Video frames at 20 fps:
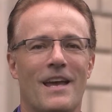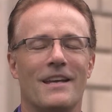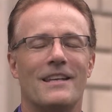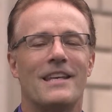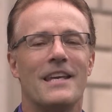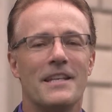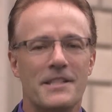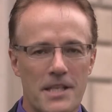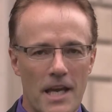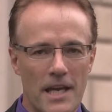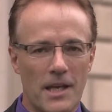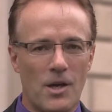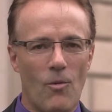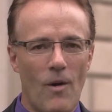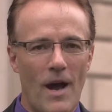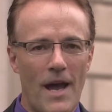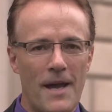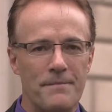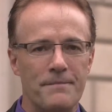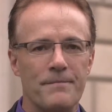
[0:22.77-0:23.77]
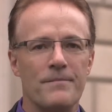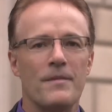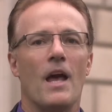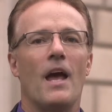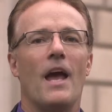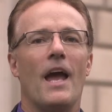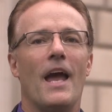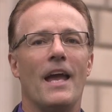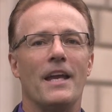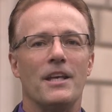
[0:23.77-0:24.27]
Key takeaway:
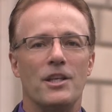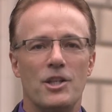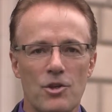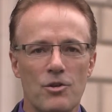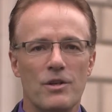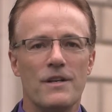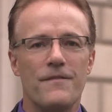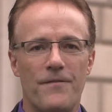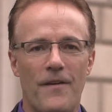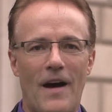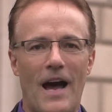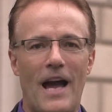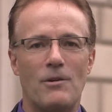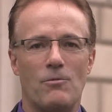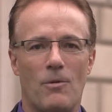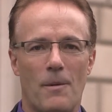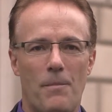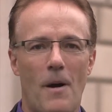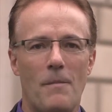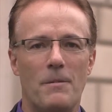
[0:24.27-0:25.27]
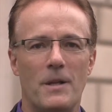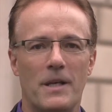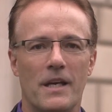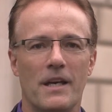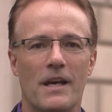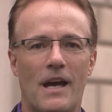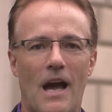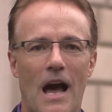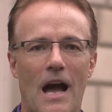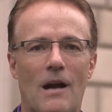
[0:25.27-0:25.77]
a unified
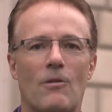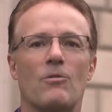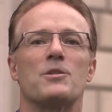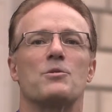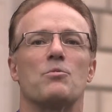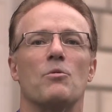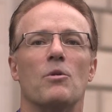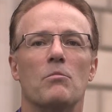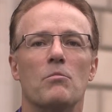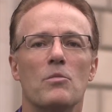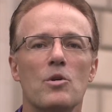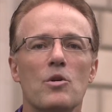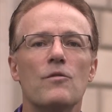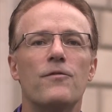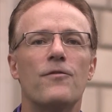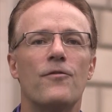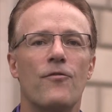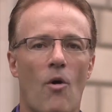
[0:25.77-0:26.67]
Republican Congress will move